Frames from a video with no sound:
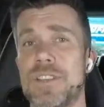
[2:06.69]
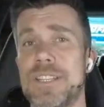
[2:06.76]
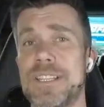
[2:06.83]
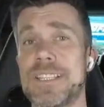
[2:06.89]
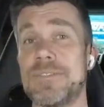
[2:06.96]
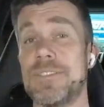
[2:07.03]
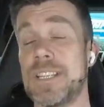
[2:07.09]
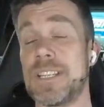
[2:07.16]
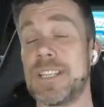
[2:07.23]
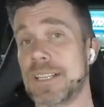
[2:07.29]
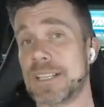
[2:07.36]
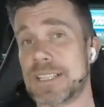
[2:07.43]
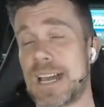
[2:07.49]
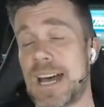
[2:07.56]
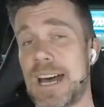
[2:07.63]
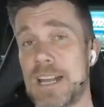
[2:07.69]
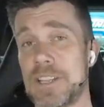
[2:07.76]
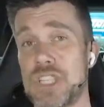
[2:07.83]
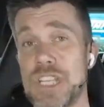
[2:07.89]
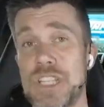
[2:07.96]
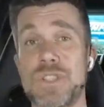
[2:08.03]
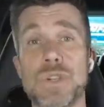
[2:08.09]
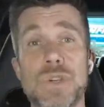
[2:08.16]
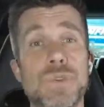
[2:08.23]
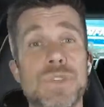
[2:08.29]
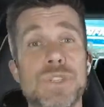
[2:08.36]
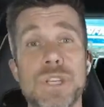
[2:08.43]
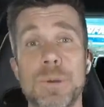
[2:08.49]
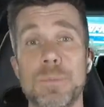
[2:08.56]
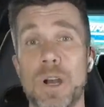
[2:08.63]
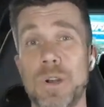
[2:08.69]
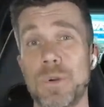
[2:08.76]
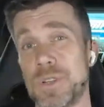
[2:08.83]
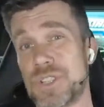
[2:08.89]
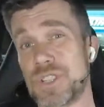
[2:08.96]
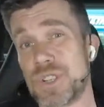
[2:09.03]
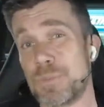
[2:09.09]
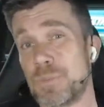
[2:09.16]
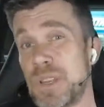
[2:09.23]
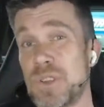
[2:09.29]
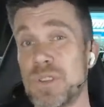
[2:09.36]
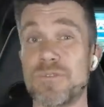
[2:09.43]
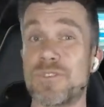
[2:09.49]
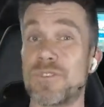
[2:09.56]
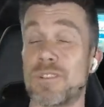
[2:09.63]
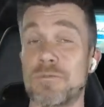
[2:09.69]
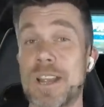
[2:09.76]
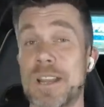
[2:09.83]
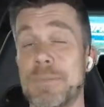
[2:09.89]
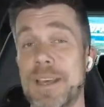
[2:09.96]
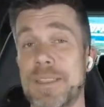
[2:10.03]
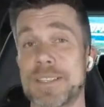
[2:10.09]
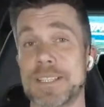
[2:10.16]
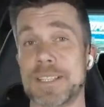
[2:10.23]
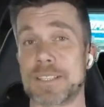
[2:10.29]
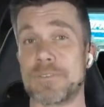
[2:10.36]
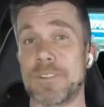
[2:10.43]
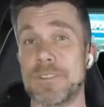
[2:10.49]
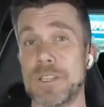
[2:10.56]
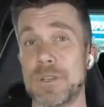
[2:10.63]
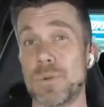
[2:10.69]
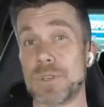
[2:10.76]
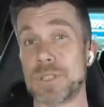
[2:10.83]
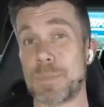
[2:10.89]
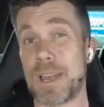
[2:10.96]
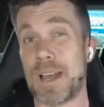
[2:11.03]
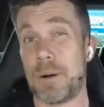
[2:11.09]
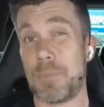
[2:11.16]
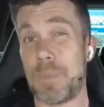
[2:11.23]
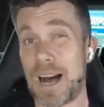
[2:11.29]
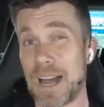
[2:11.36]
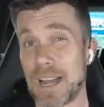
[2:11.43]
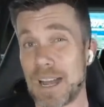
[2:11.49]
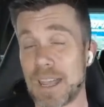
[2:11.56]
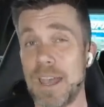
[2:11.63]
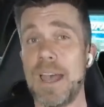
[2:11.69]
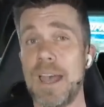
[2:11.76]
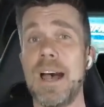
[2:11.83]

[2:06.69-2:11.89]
3076R Gen 2 turbo, which should be good for around about the 650 horsepower mark.